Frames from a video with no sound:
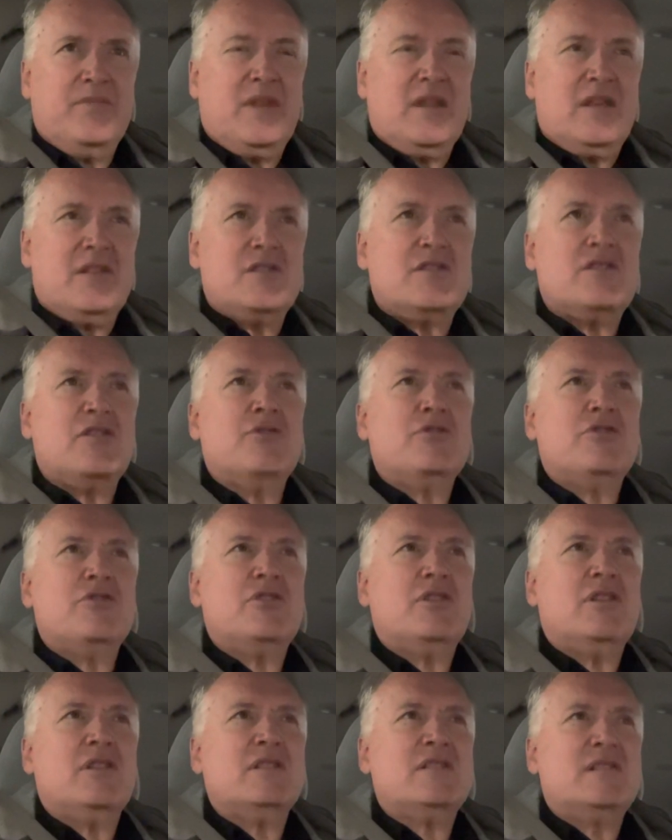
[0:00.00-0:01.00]

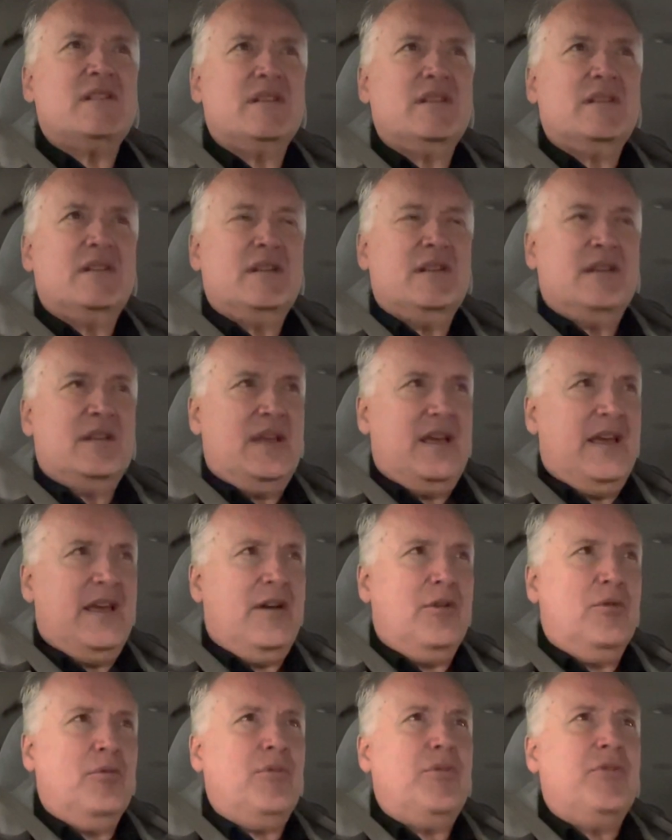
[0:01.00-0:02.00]
socialist
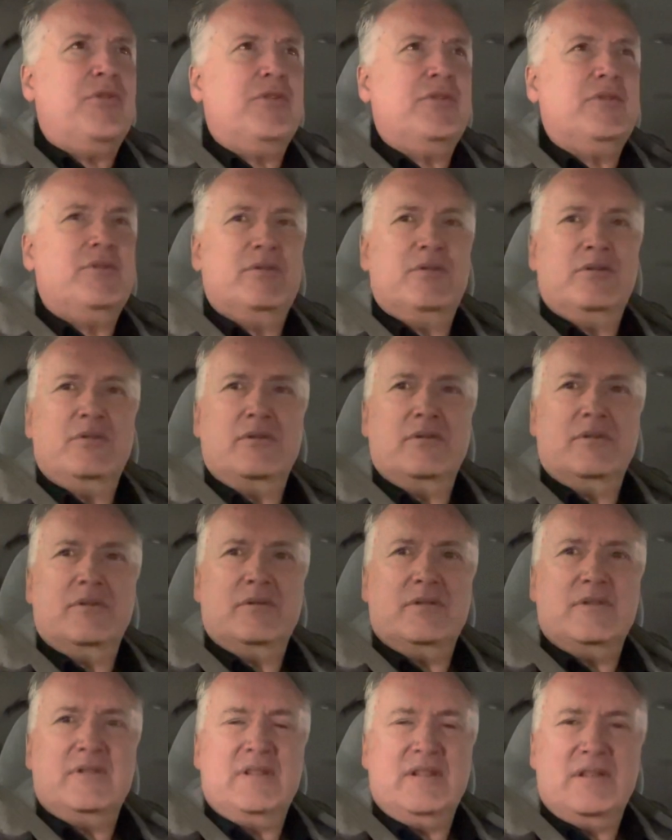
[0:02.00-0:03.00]
health
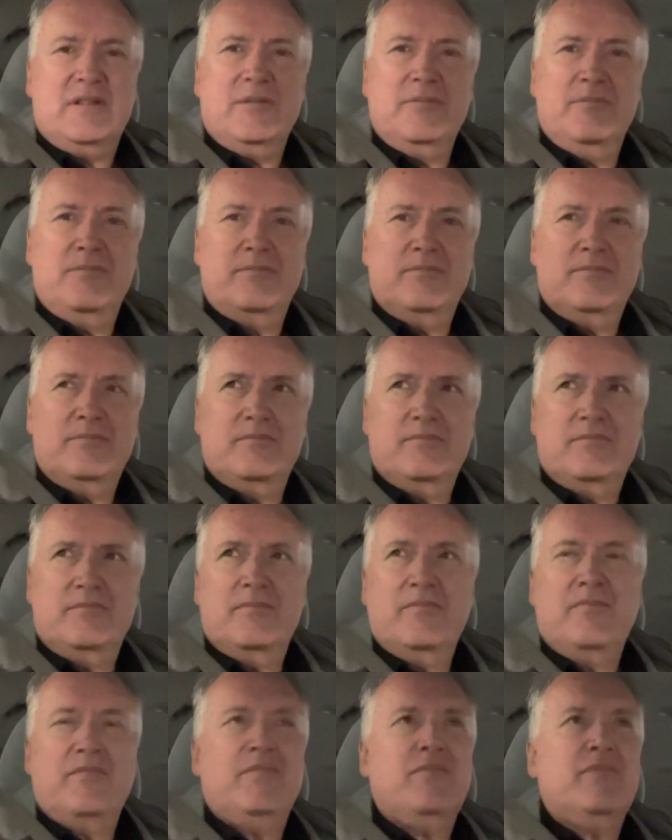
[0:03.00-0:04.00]
system
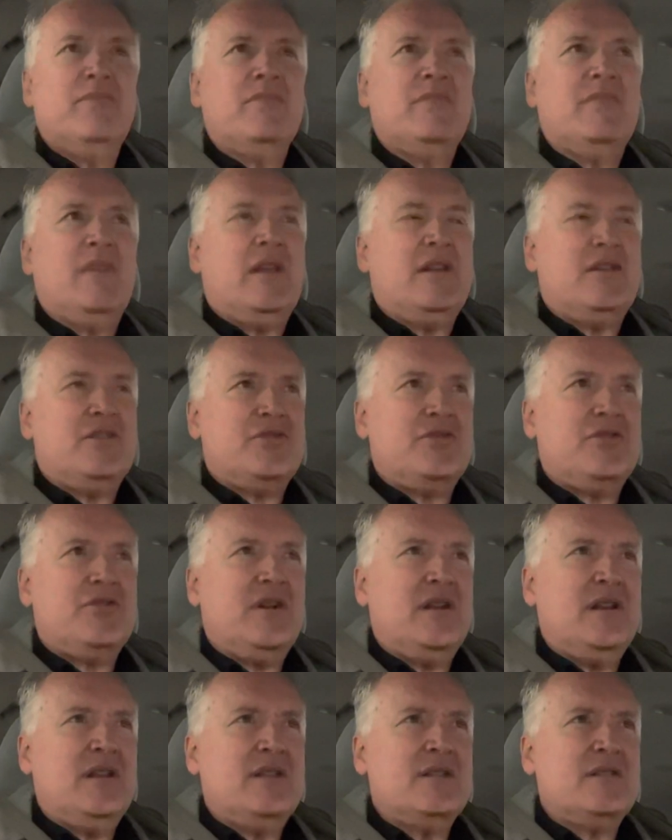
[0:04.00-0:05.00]
and
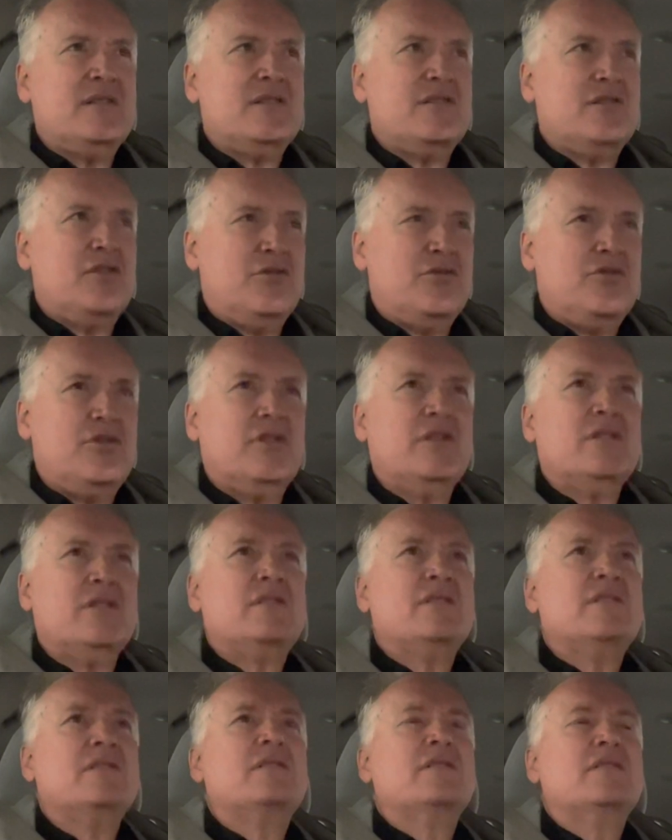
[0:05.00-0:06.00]
Australia's
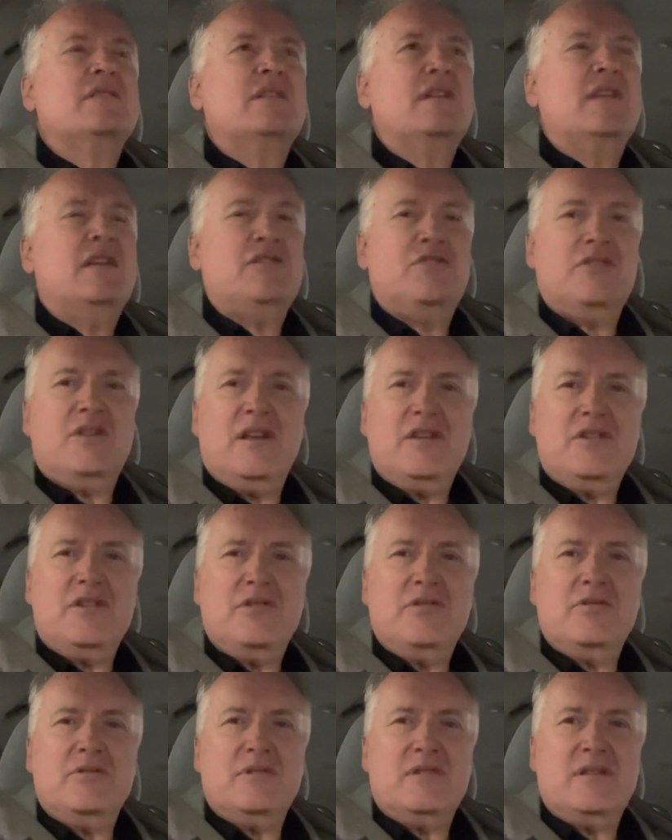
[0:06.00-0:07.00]
socialist
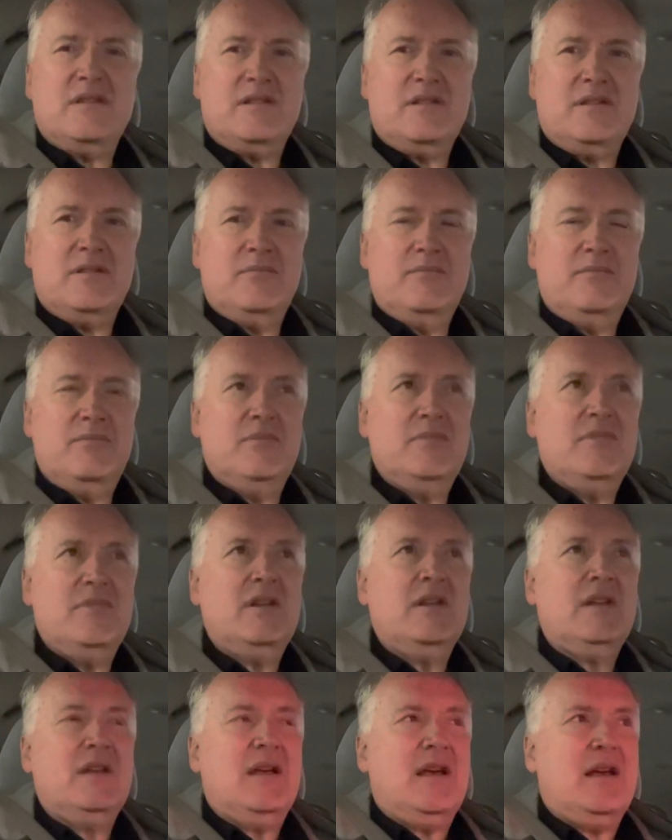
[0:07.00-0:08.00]
educational system.
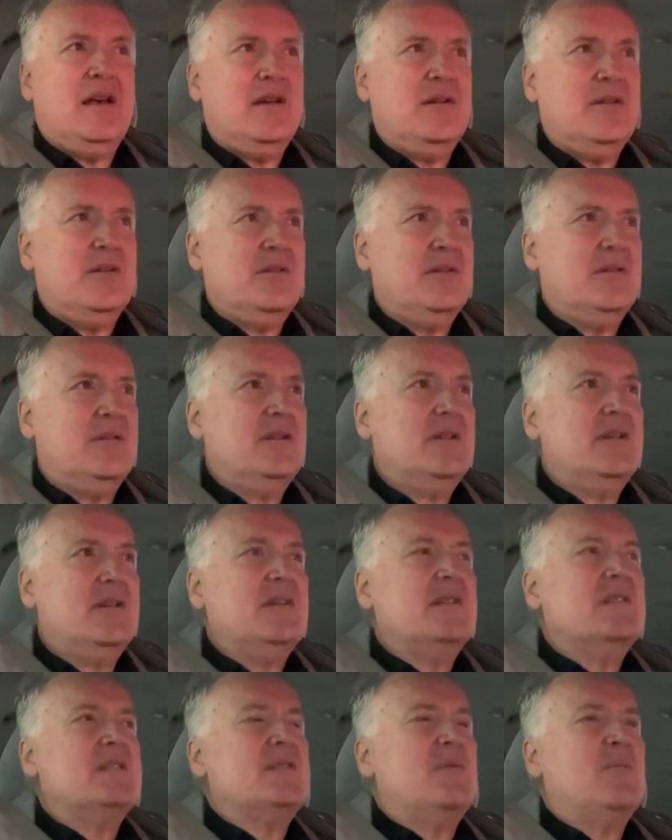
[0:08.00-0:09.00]

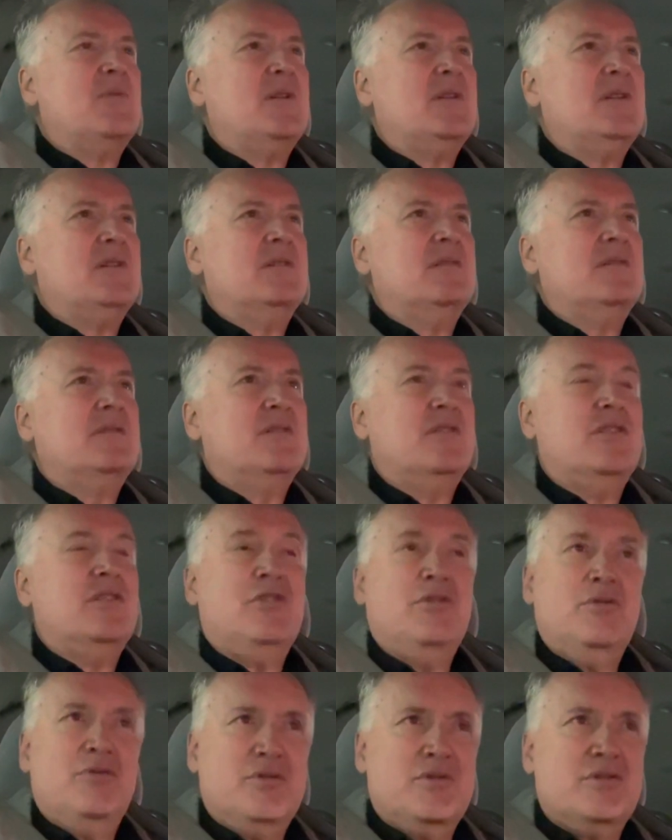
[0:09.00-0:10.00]
Someone
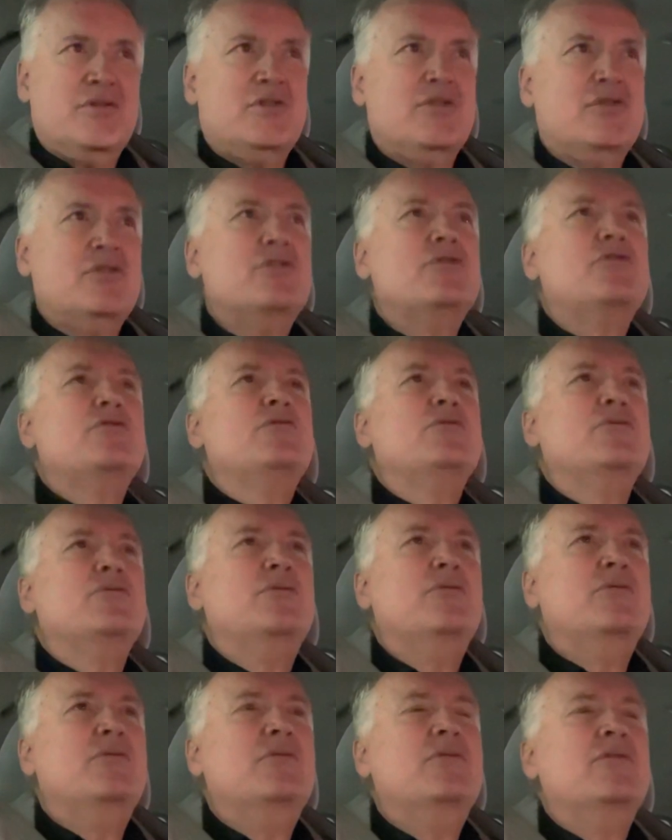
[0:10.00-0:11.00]
used
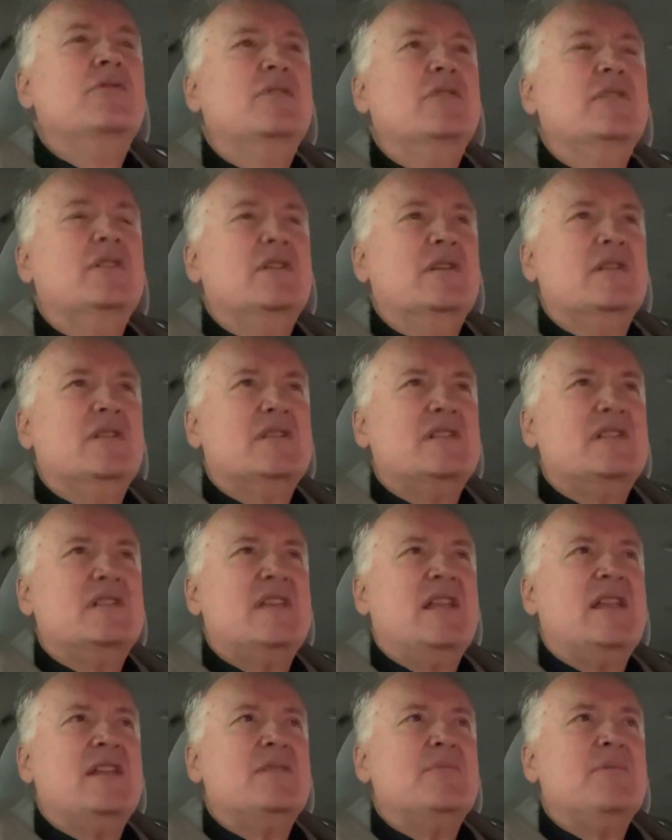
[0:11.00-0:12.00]
to
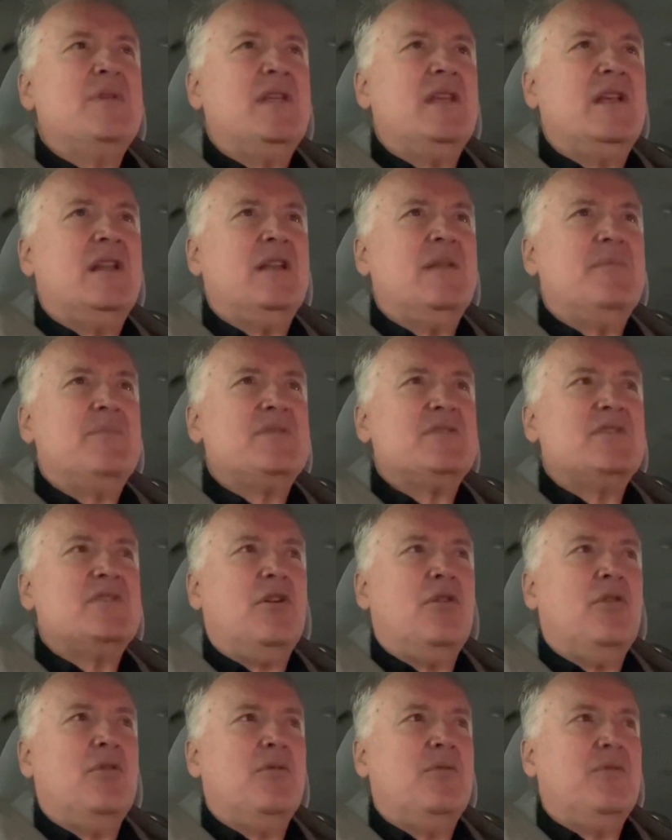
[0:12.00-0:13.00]
send me clips
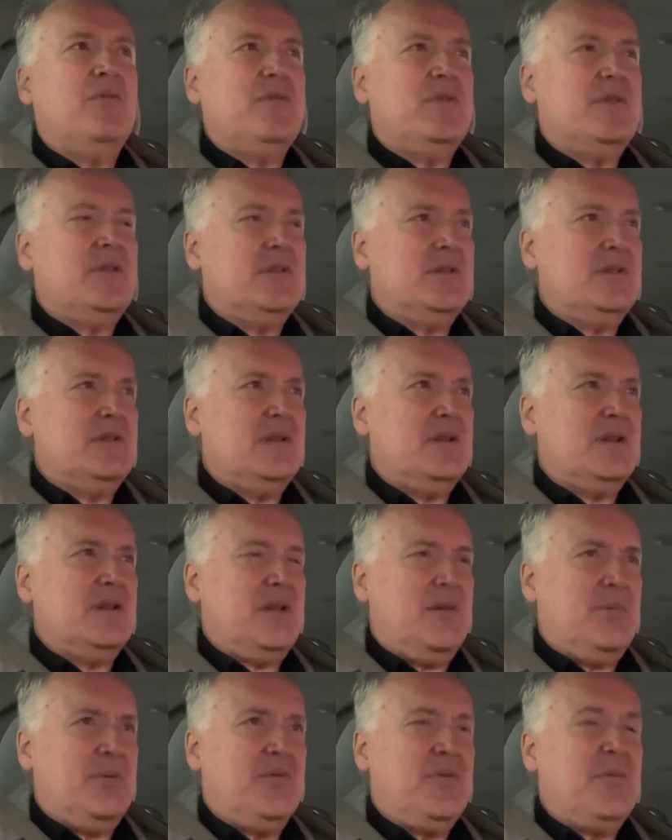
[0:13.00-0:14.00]
of a
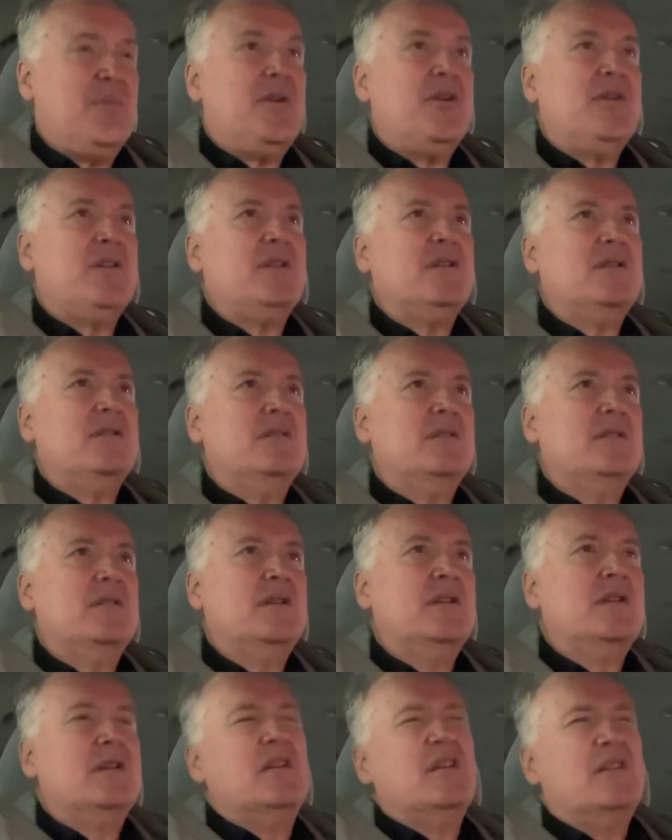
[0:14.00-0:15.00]
couple of American
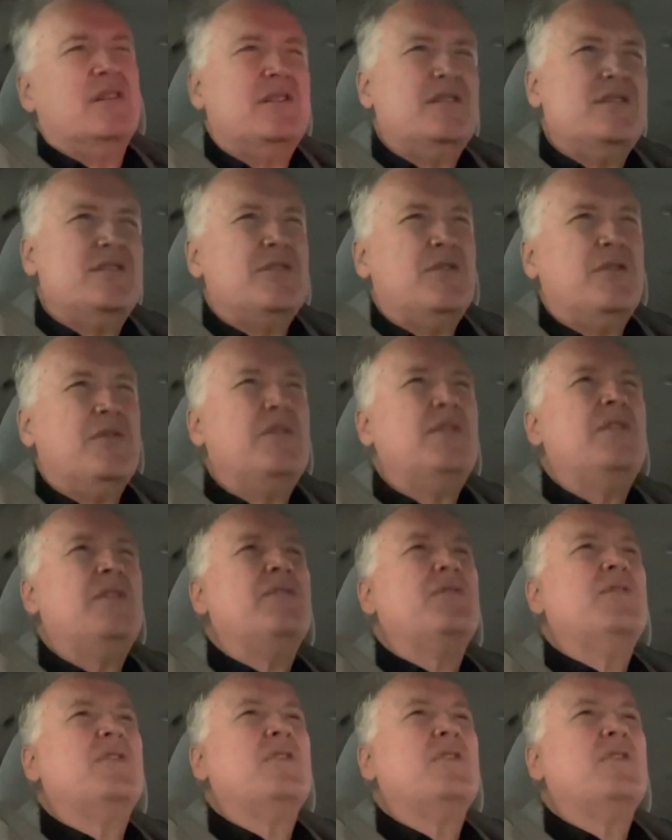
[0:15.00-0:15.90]
conservative